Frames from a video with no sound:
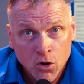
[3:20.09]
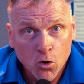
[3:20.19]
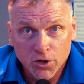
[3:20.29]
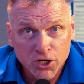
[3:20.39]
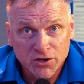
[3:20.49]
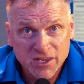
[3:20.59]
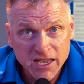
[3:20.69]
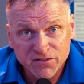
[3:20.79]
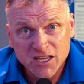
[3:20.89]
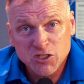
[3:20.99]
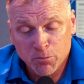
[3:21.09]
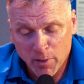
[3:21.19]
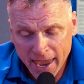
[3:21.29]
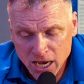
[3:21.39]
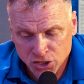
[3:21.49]
or your gift is
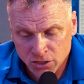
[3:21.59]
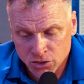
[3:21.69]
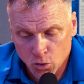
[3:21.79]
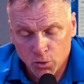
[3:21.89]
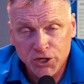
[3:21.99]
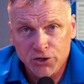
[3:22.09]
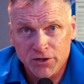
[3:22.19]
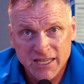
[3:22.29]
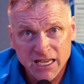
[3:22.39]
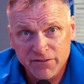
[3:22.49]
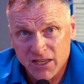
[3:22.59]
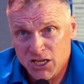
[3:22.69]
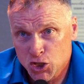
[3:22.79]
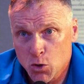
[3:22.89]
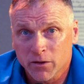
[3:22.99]
patience, or your gift
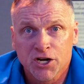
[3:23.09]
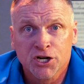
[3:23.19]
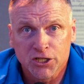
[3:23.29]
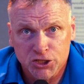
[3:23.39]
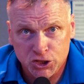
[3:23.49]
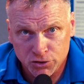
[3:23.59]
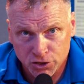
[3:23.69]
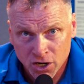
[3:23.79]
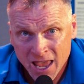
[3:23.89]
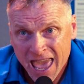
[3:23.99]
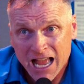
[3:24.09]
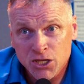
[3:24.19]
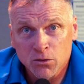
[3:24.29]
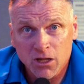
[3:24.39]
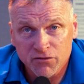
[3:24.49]
is you are a nurturer
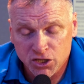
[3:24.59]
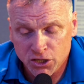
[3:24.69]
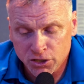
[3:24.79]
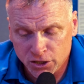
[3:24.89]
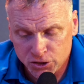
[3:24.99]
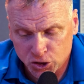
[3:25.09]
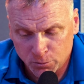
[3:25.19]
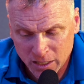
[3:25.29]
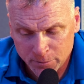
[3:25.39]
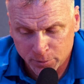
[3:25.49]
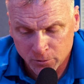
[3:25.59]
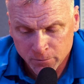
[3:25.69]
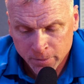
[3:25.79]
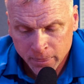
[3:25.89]
and you love to nurture people.